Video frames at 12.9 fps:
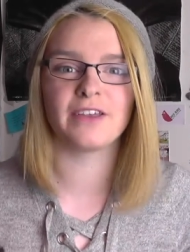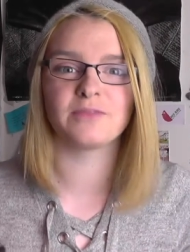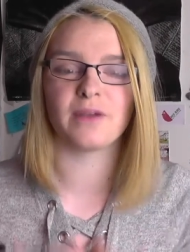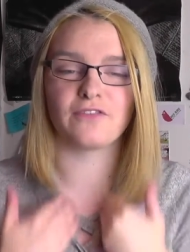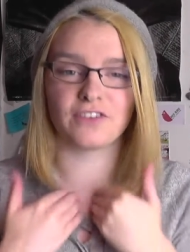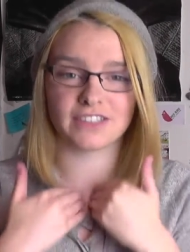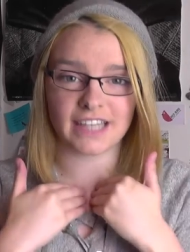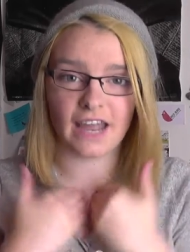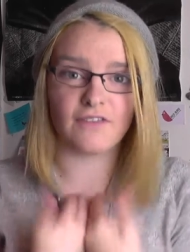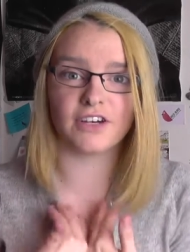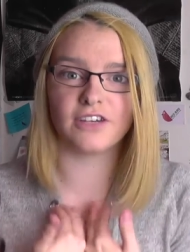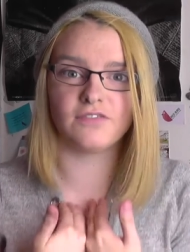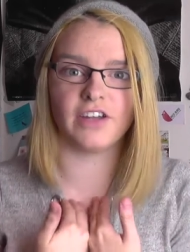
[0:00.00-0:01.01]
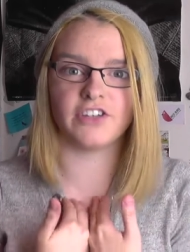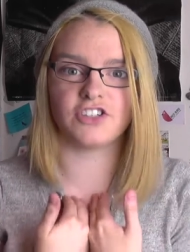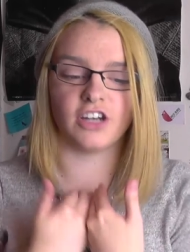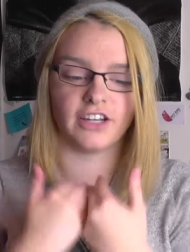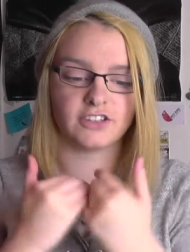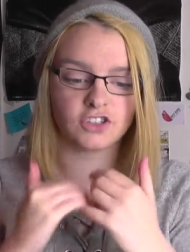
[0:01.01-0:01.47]
It was my first ever
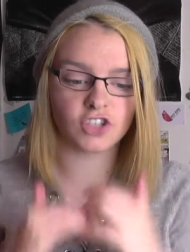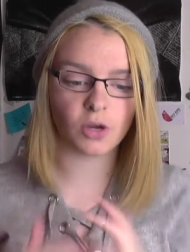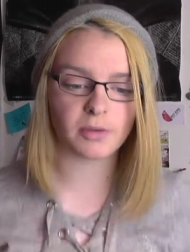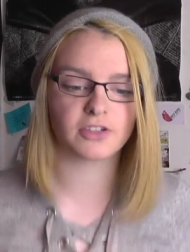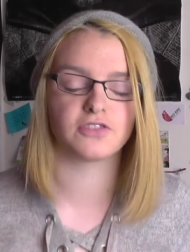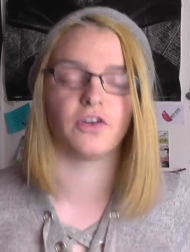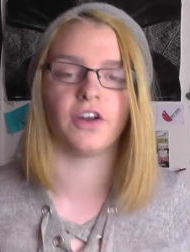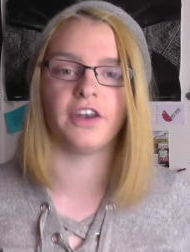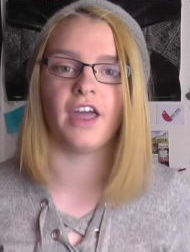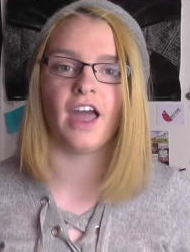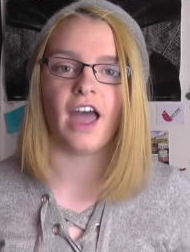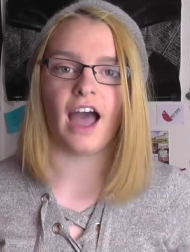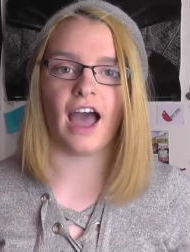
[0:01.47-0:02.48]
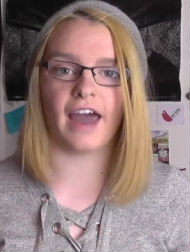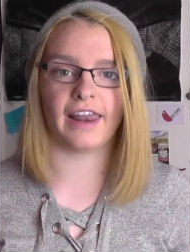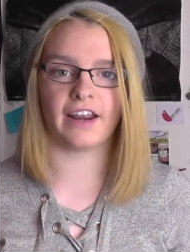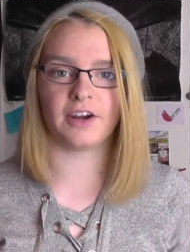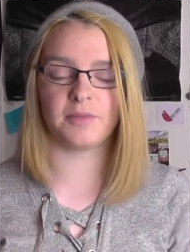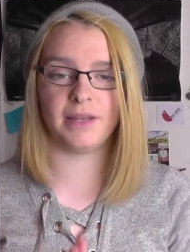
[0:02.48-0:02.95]
convention. I had so much fun and
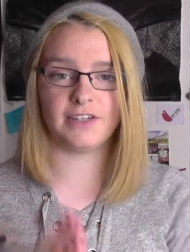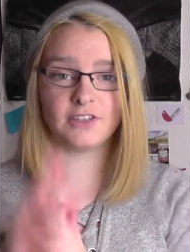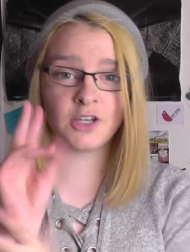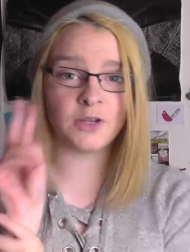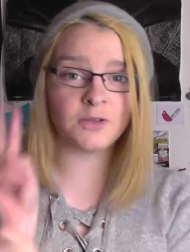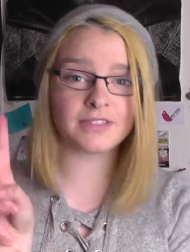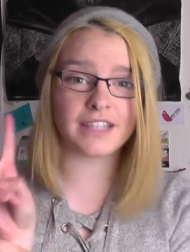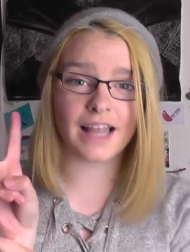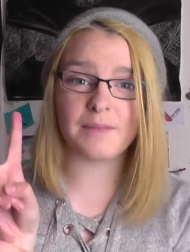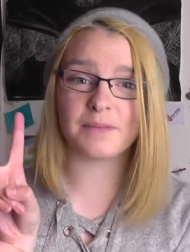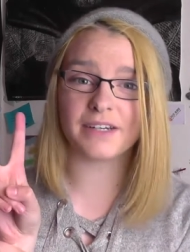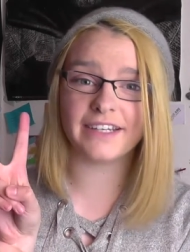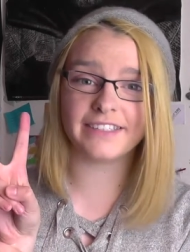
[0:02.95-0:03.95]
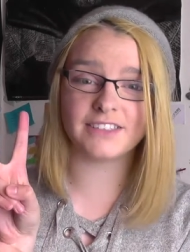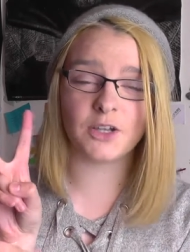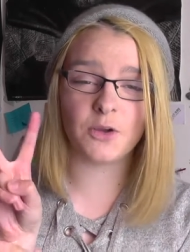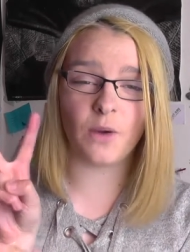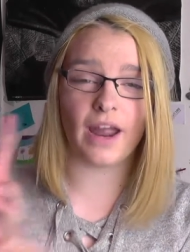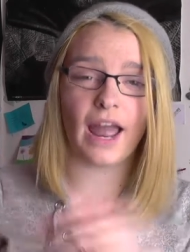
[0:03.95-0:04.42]
I got to meet two celebrities
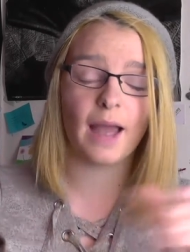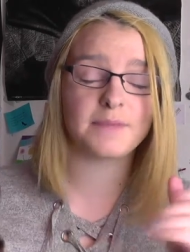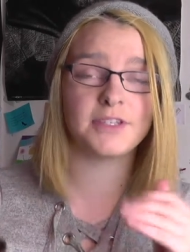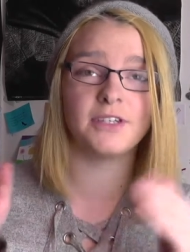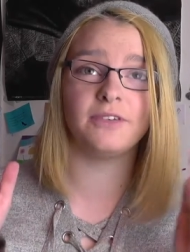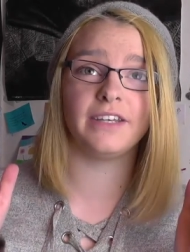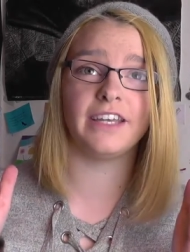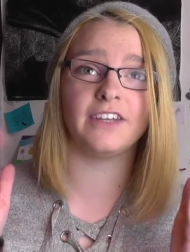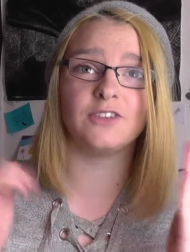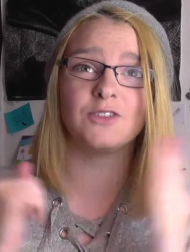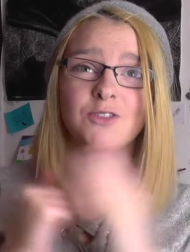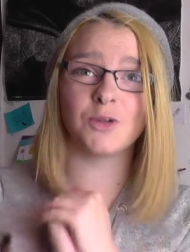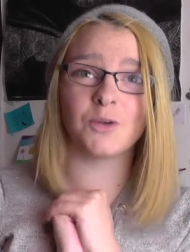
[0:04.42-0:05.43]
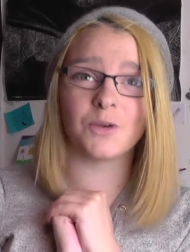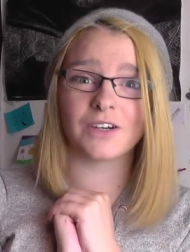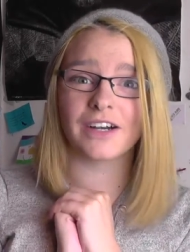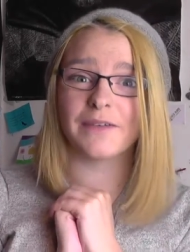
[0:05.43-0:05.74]
who I absolutely adore.